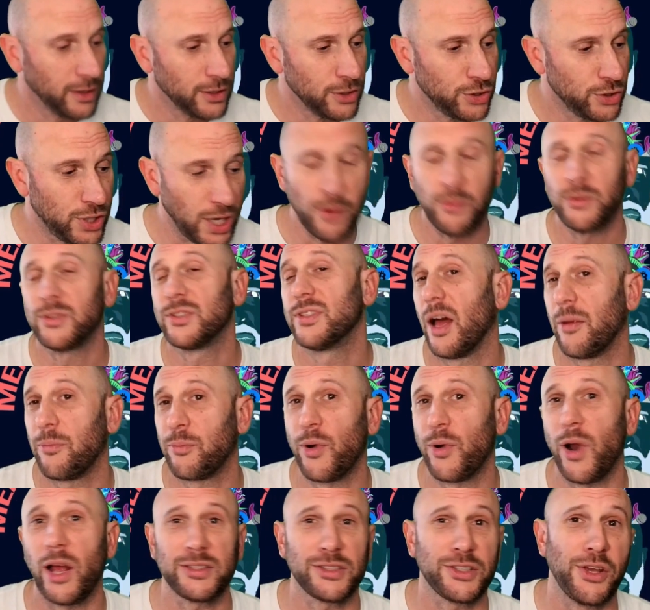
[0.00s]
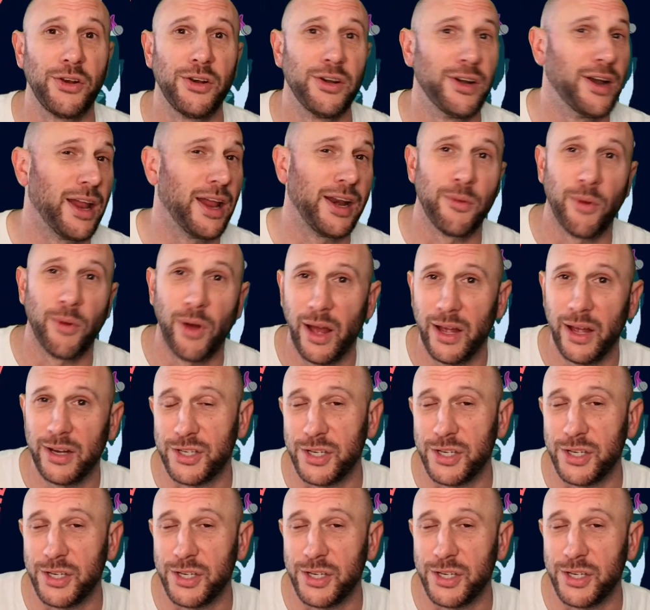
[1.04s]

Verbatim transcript: She was not prosecuted in any way.